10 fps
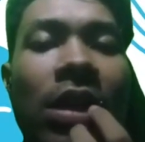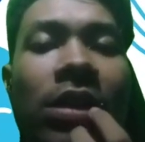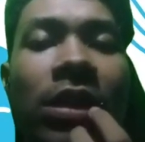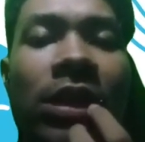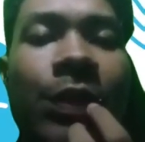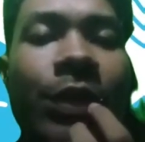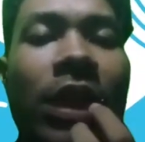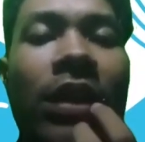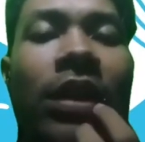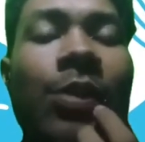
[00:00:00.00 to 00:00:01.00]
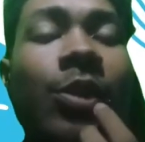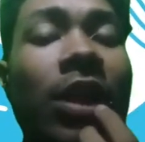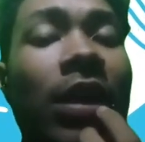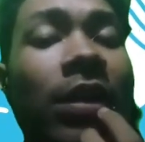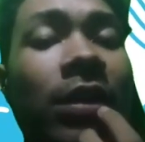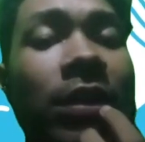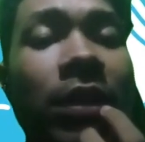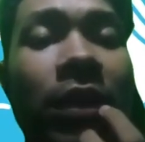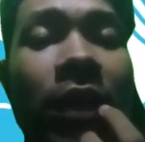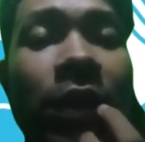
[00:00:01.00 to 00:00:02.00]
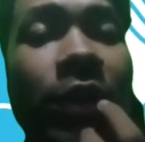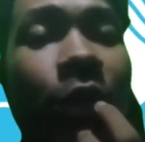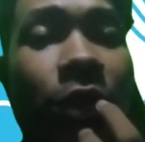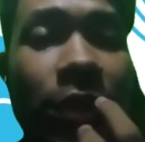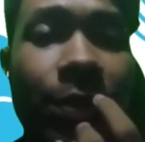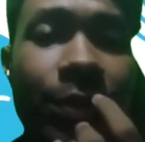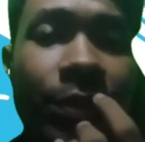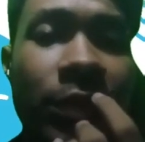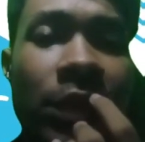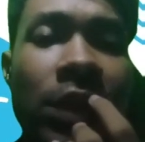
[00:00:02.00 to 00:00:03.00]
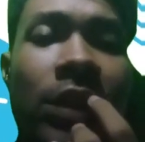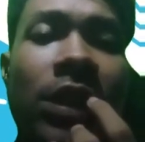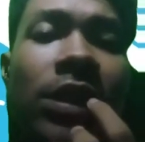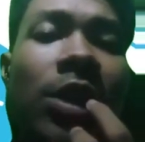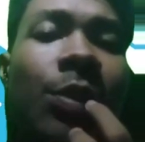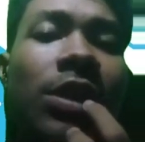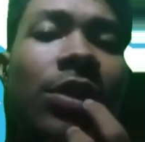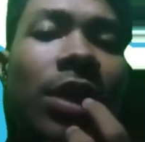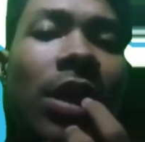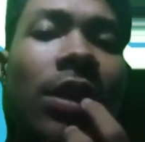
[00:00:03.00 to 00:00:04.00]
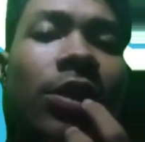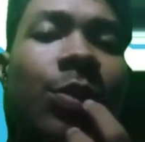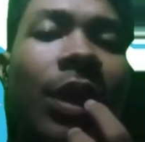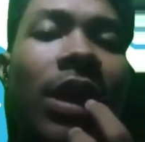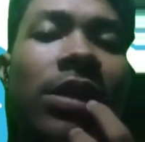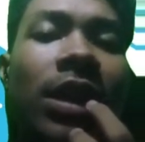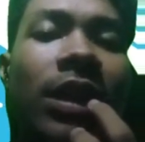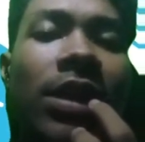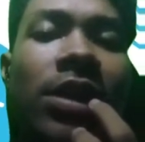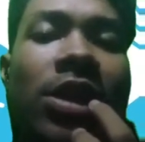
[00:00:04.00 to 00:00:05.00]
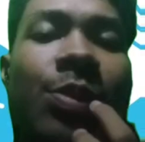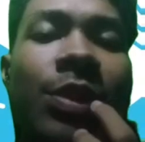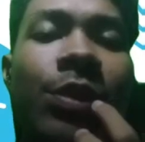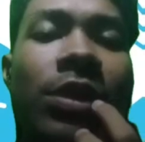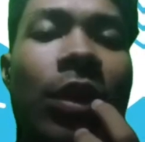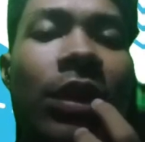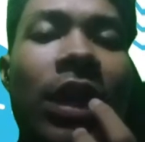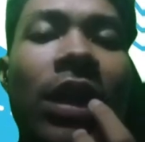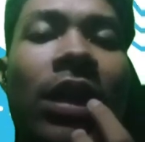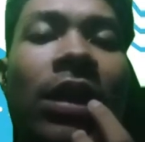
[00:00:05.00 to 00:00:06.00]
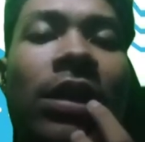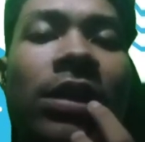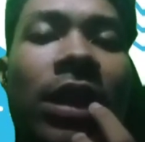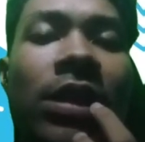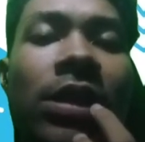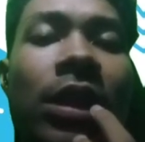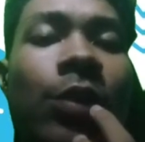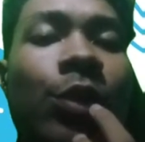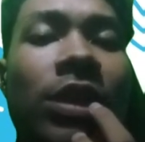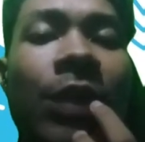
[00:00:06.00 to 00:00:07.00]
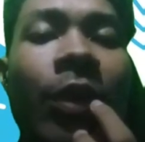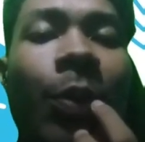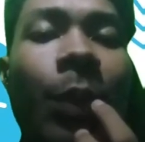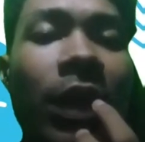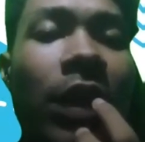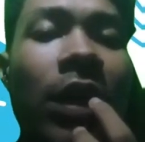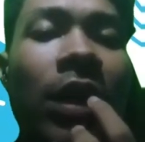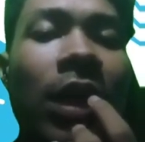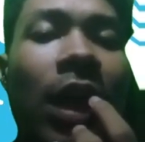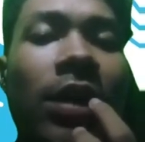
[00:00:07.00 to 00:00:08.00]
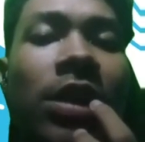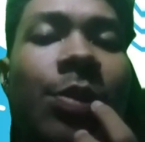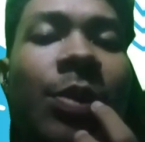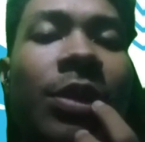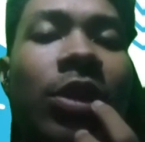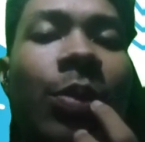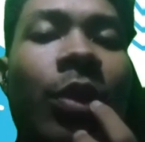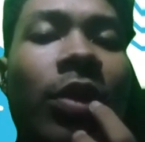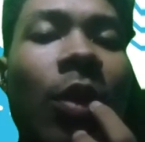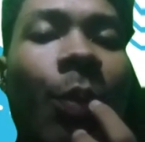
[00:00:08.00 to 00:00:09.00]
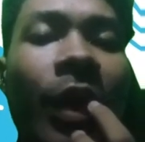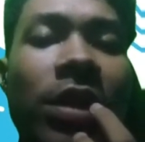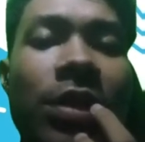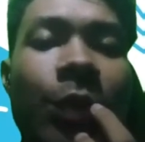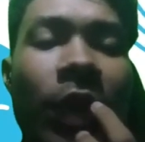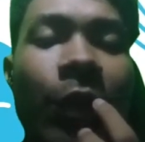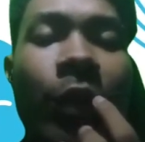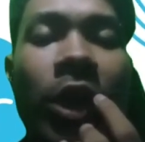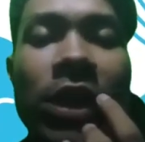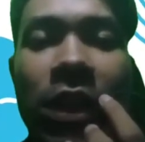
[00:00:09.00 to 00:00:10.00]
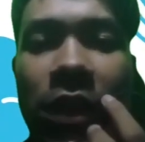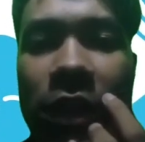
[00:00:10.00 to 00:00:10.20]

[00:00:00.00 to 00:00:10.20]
significant tips and resources. Teachers may struggle to balance attentions between content and understanding language development. Assessment become more complex when evaluating